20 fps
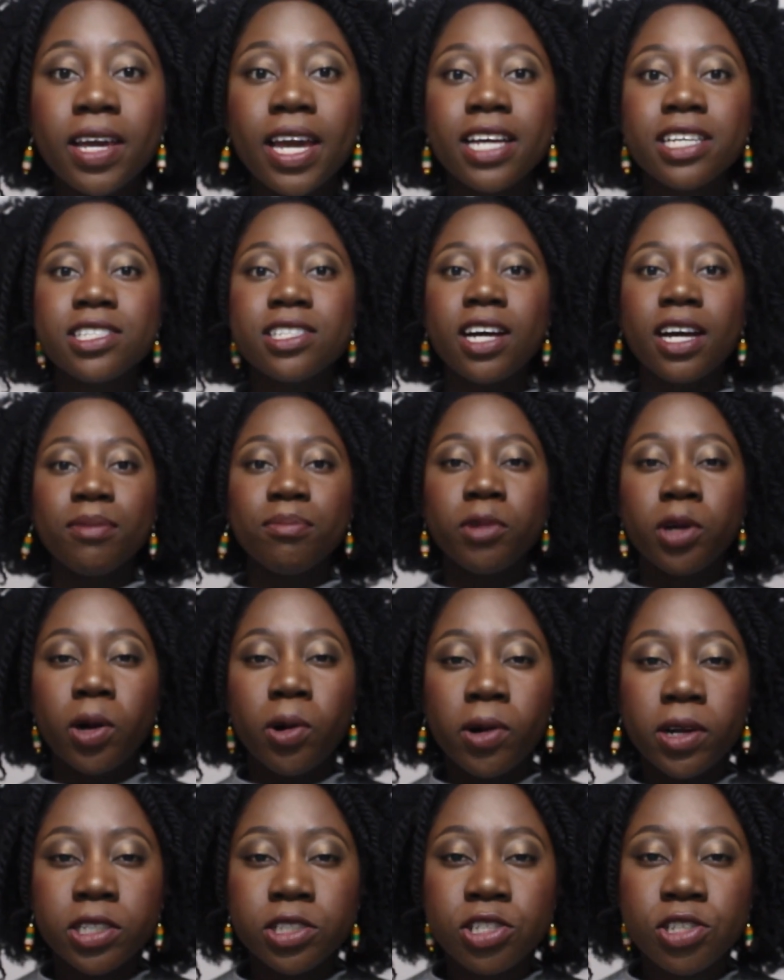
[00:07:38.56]
Okay, so I'm
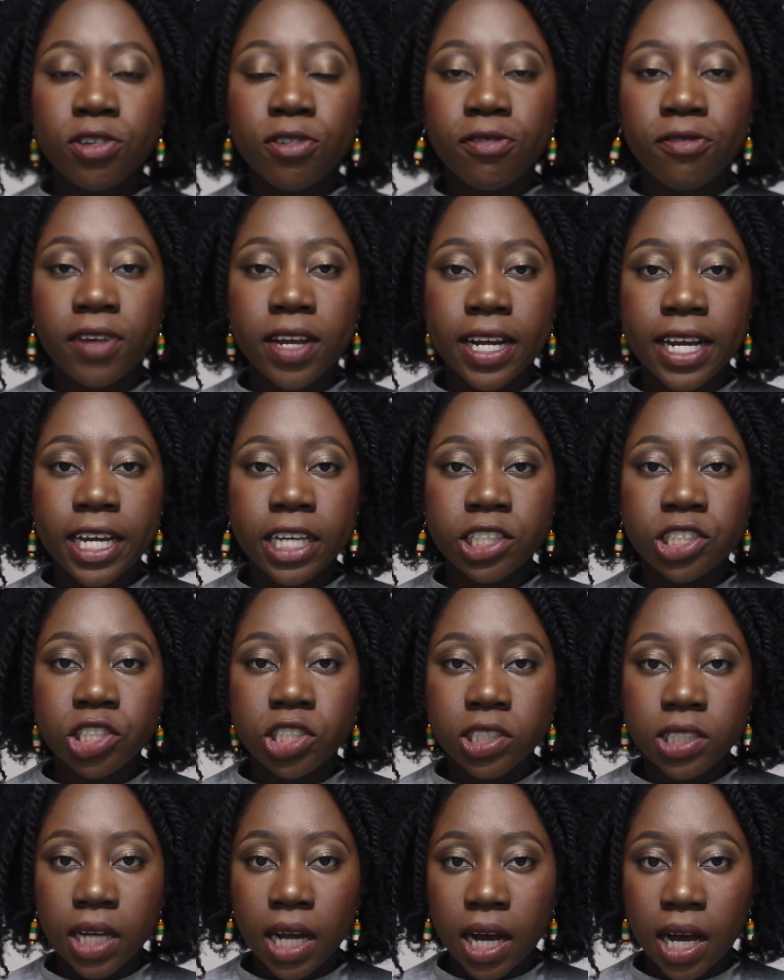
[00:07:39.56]
going to
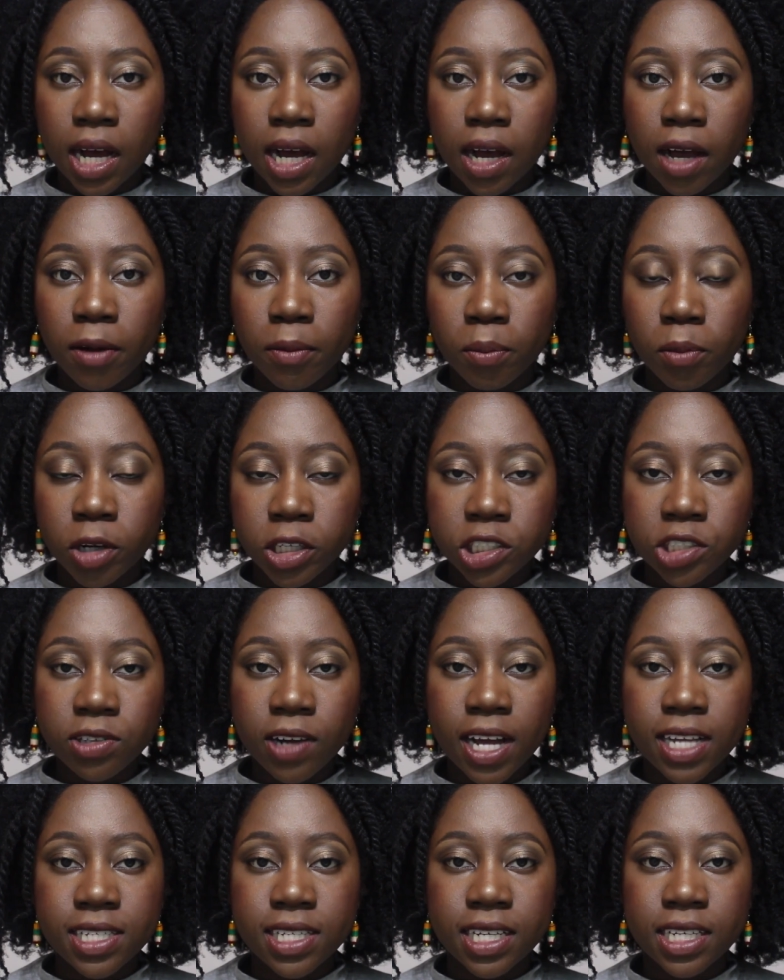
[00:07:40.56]
finish
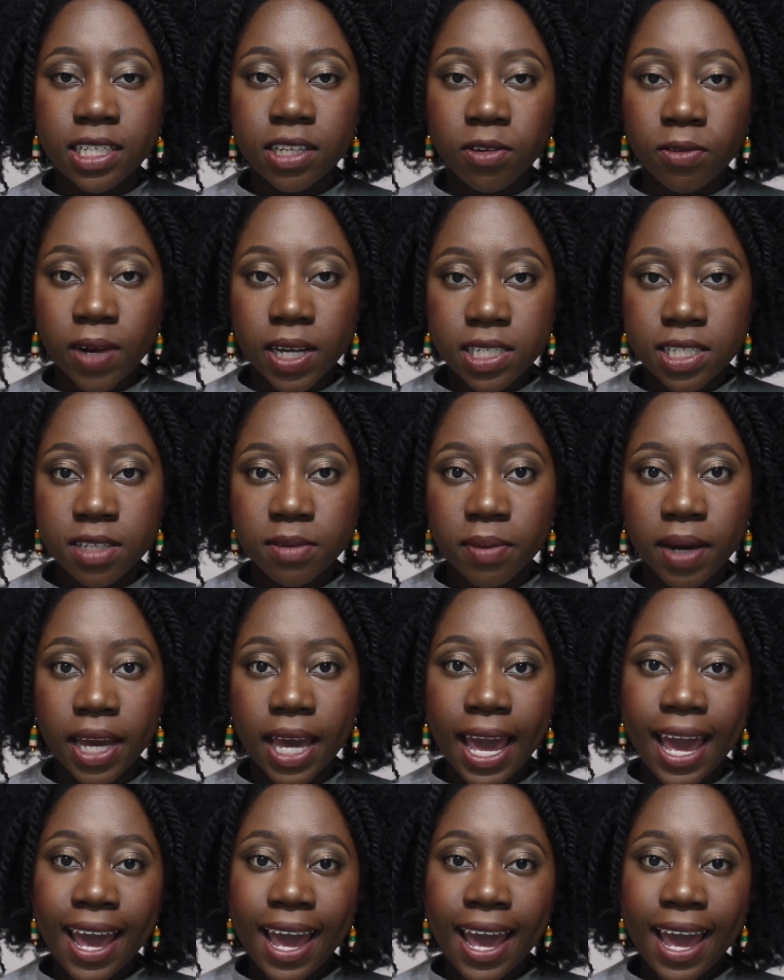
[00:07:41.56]
moisturizing the rest of my